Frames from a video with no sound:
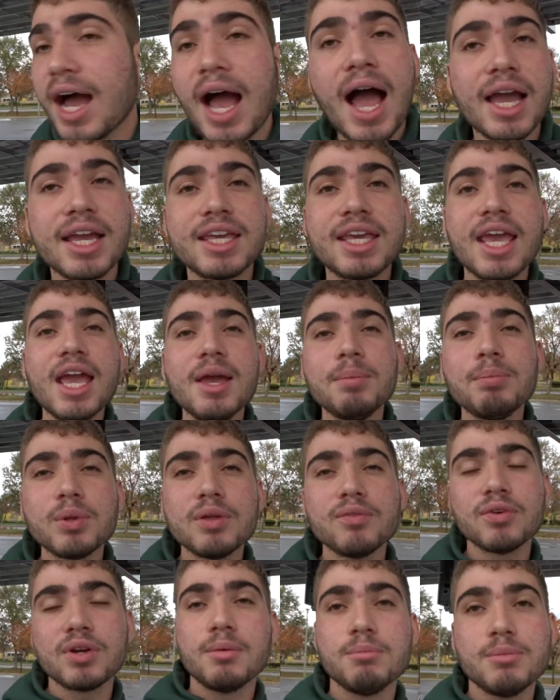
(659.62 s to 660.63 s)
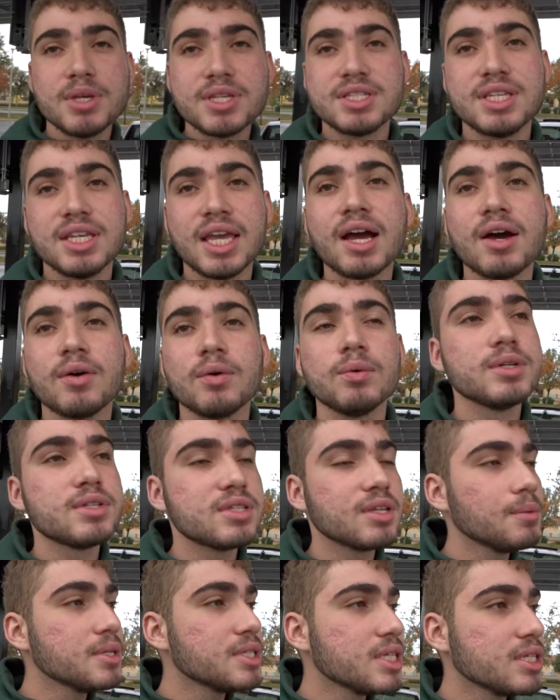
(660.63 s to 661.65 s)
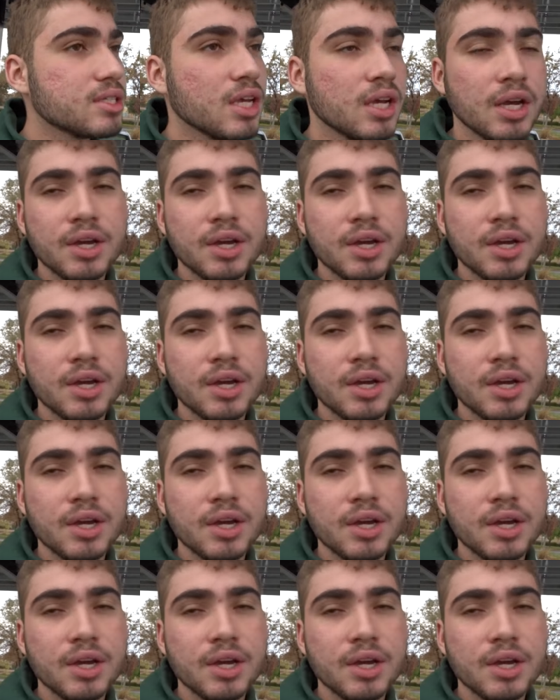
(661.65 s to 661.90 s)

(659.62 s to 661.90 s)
I can't believe what I'm missing out. When someone says,